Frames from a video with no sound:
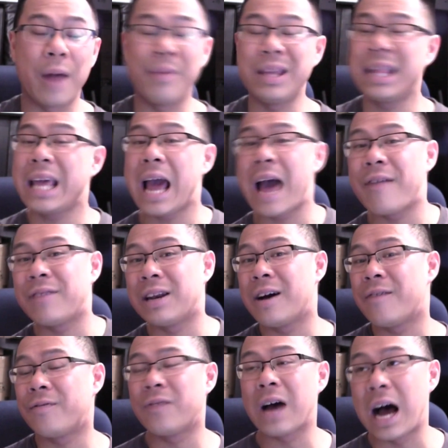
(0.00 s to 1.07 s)
I mean, they have
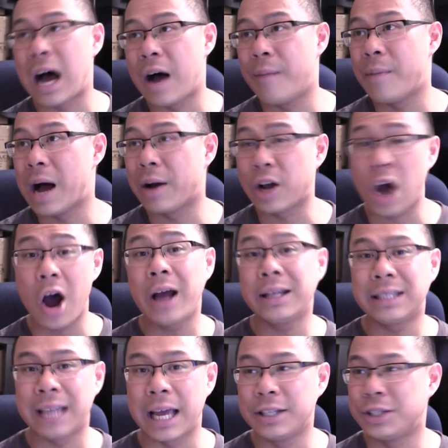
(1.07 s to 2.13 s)
enough
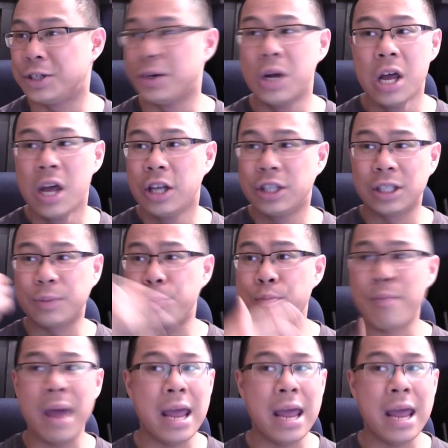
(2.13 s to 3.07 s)
content to just